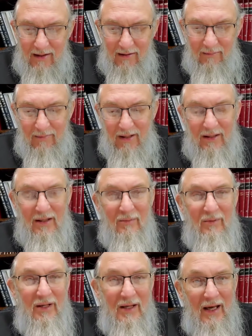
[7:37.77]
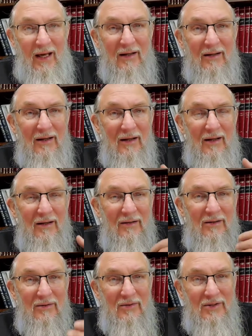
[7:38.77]
immediately began
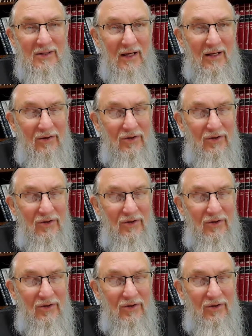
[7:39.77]
to say